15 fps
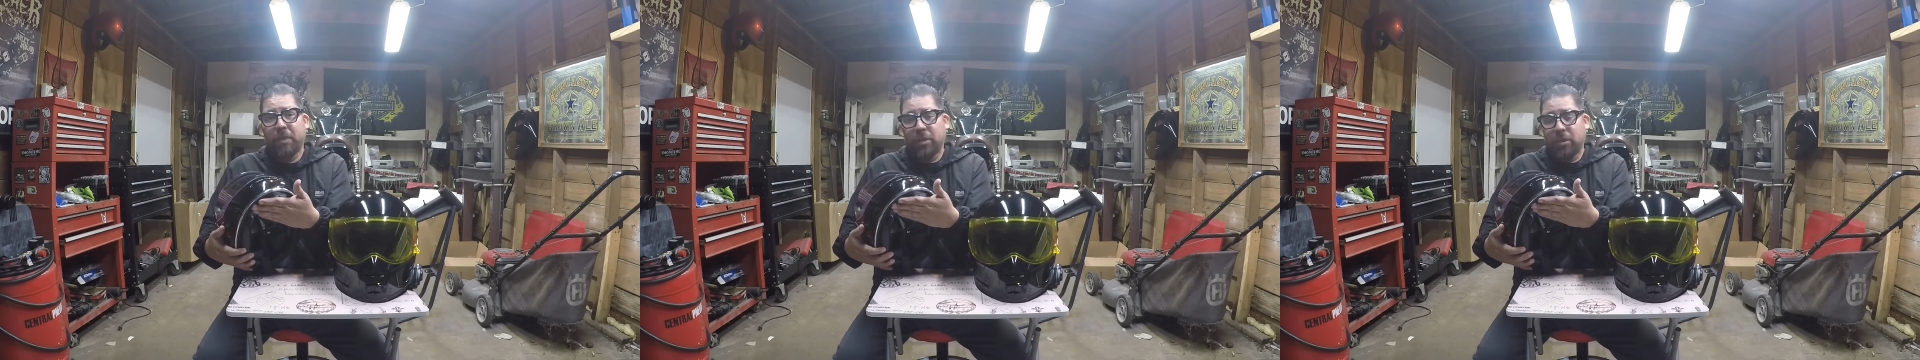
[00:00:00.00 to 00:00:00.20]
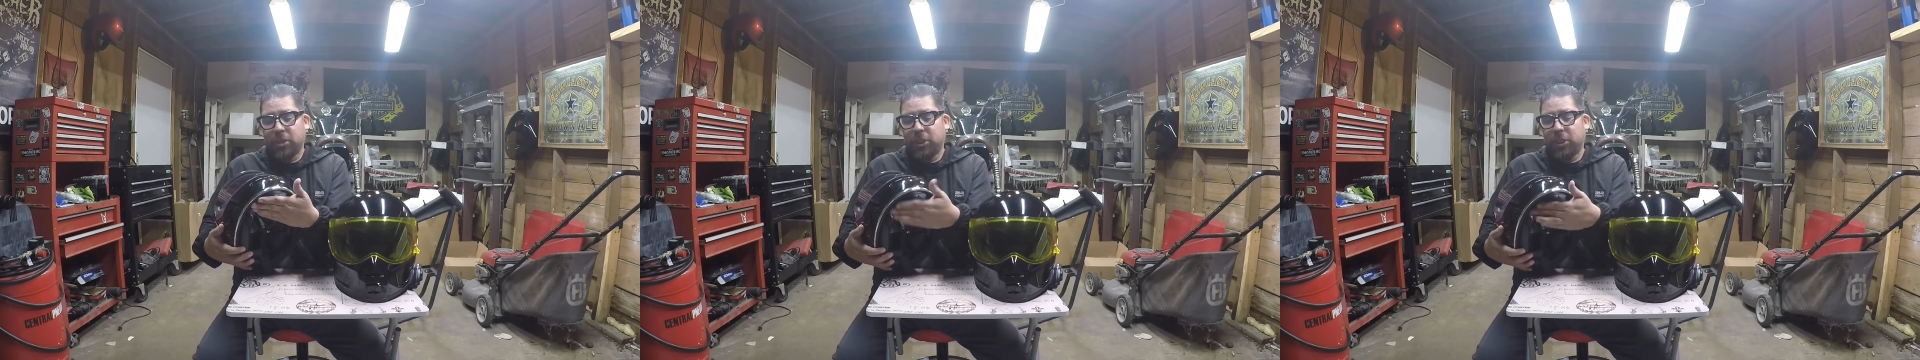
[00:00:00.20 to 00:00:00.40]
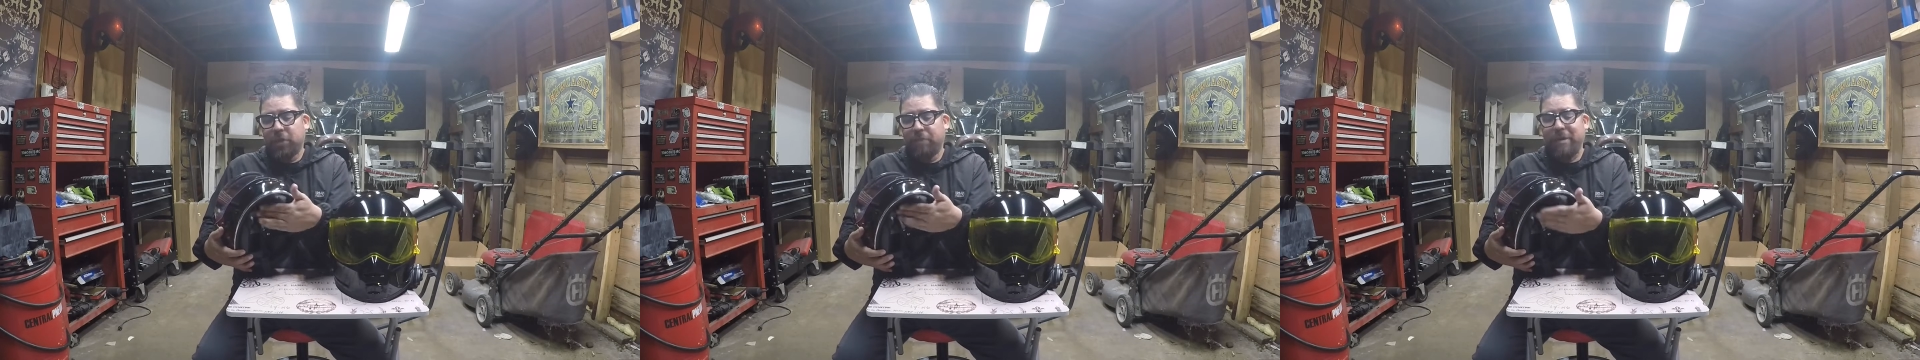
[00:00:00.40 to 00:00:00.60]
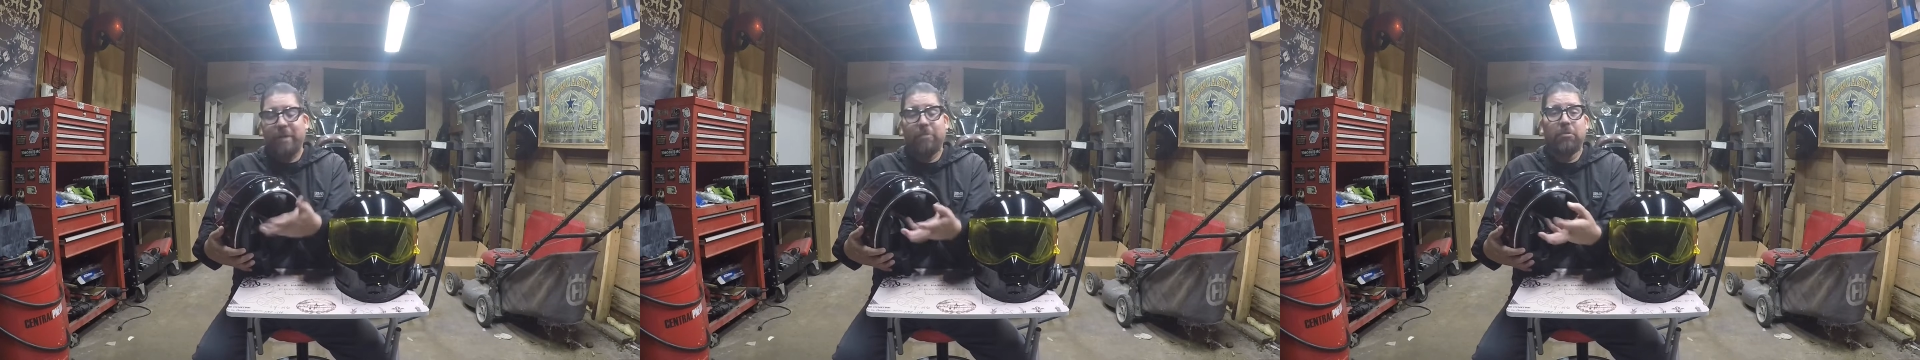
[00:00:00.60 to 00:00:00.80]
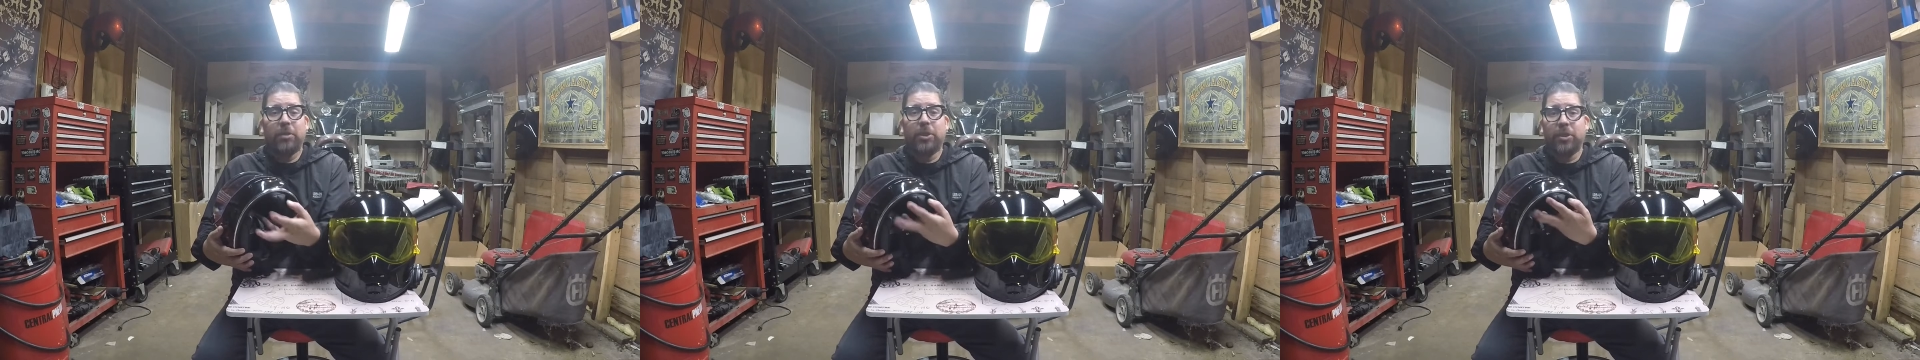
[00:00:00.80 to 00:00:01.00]
pad,
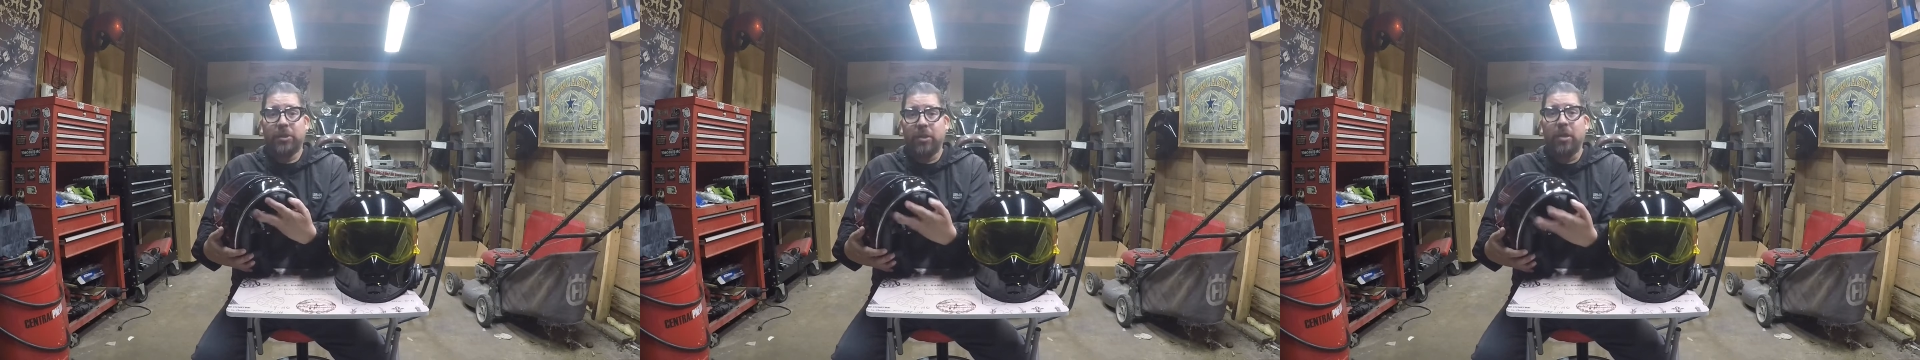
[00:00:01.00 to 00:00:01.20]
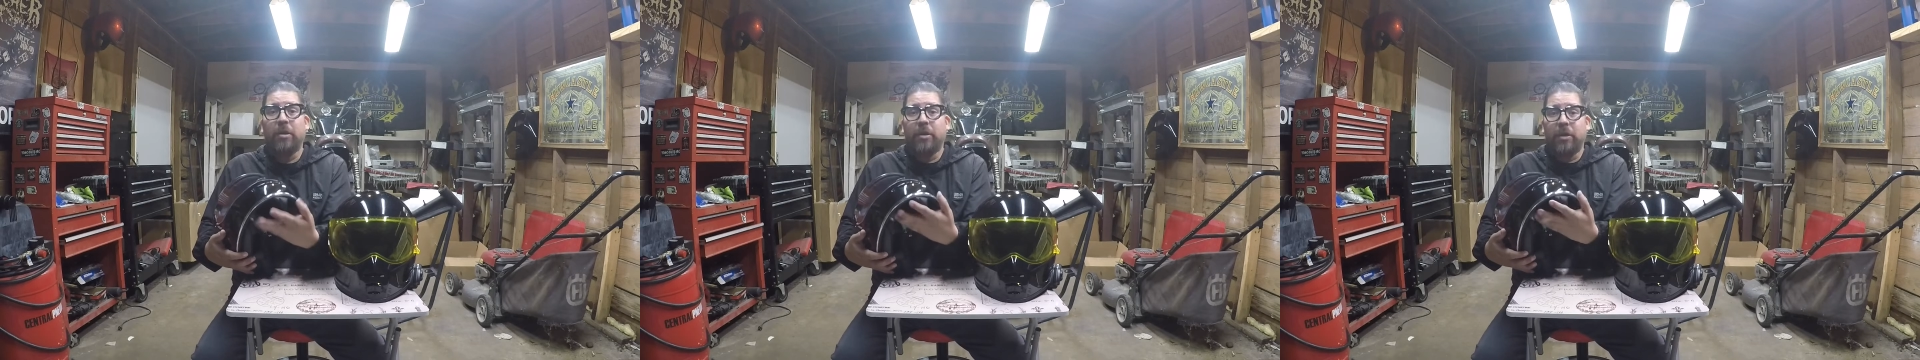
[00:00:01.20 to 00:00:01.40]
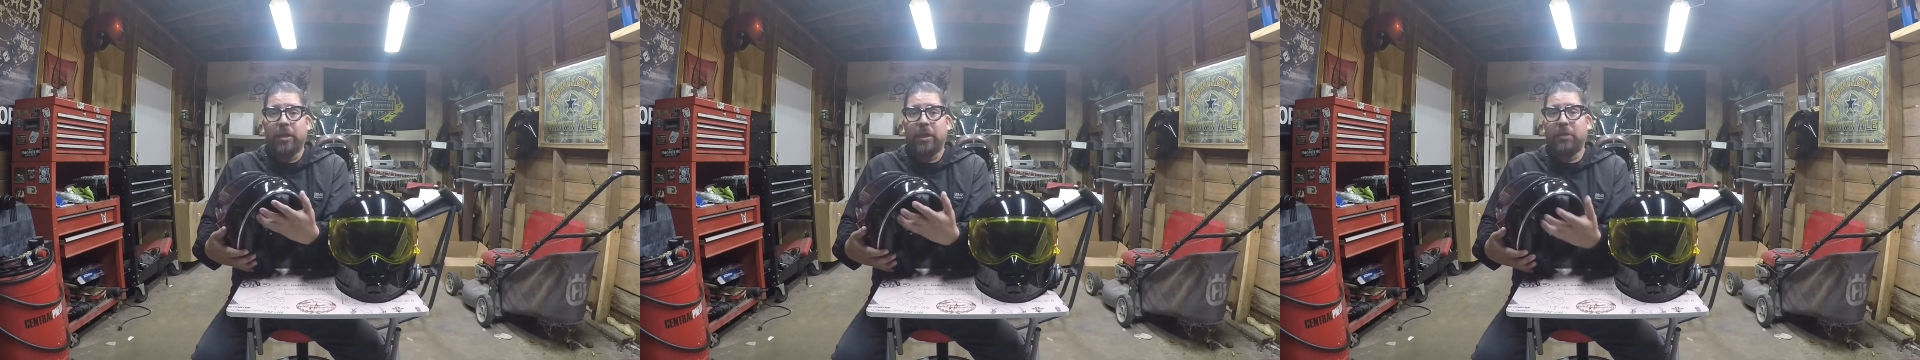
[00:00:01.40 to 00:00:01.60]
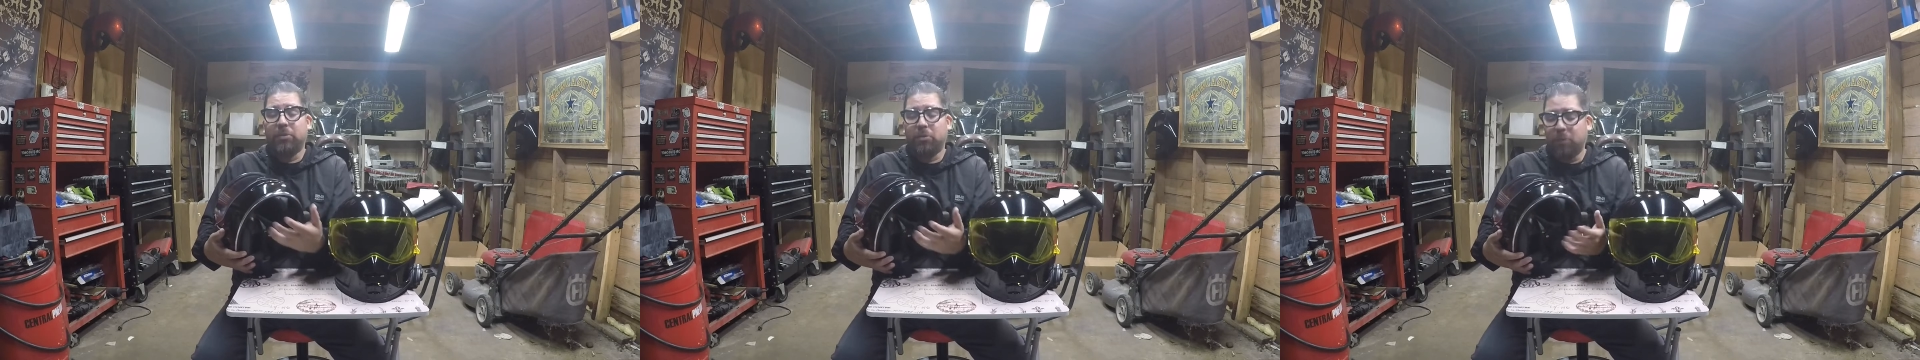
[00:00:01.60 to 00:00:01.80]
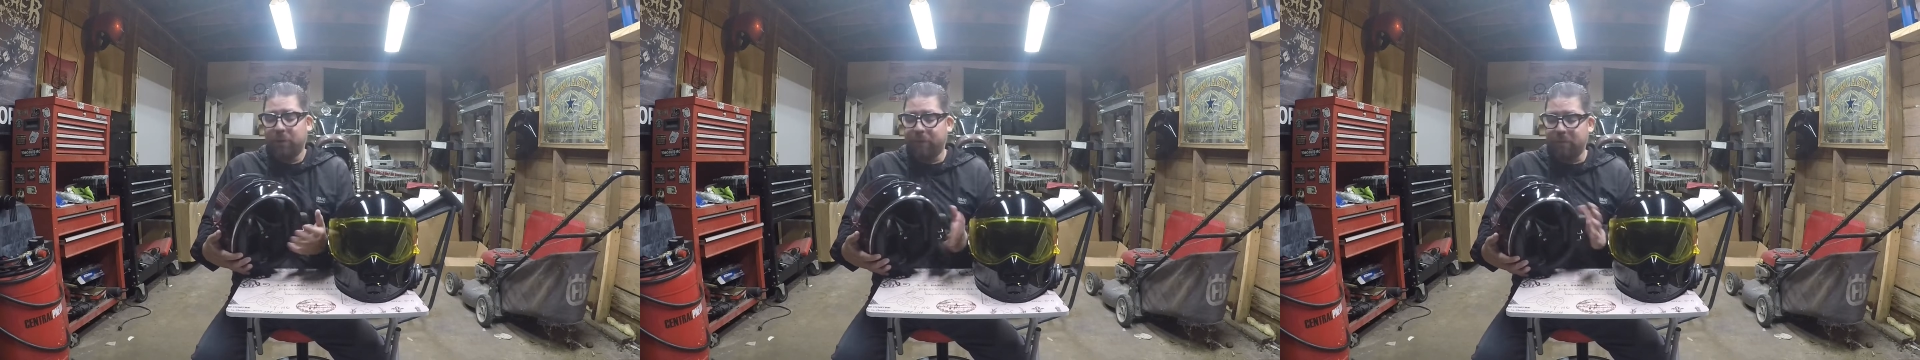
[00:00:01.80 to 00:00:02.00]
which is keeps
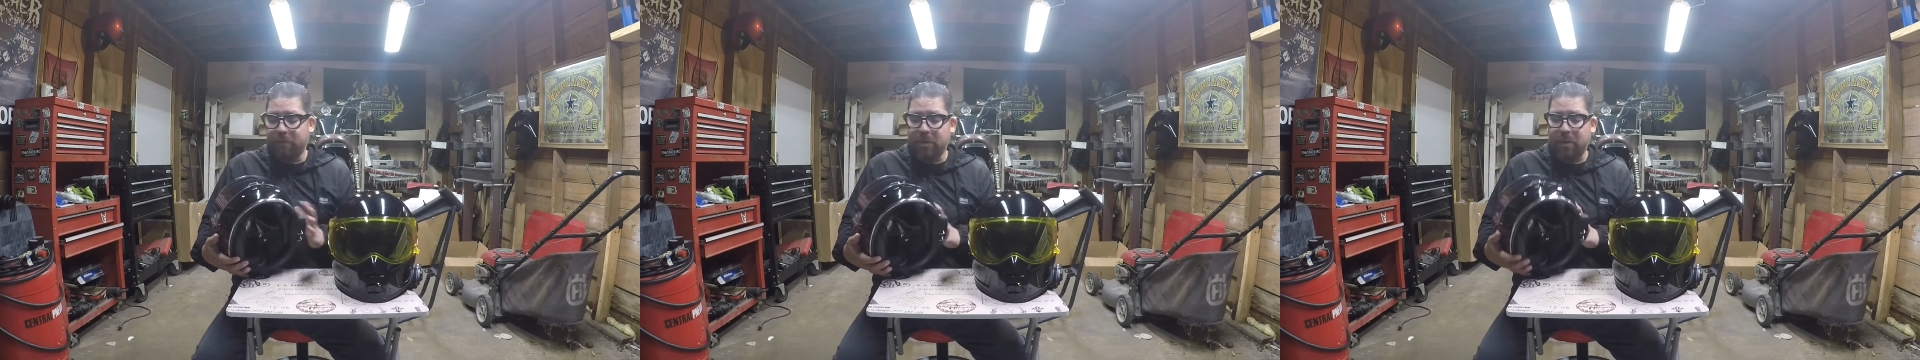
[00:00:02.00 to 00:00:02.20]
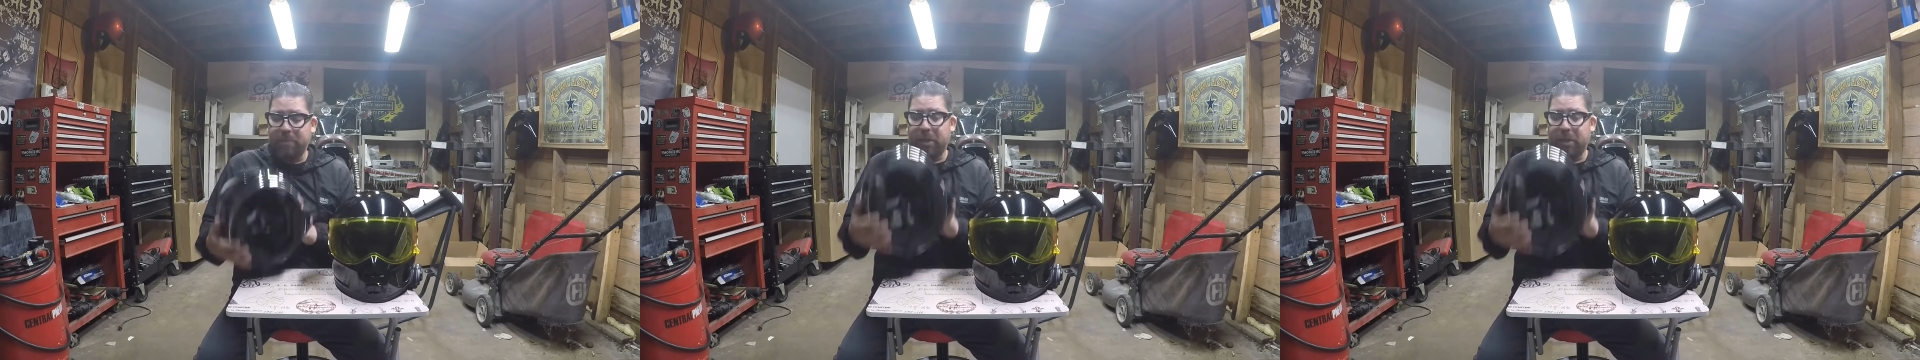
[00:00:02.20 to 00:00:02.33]
wind from coming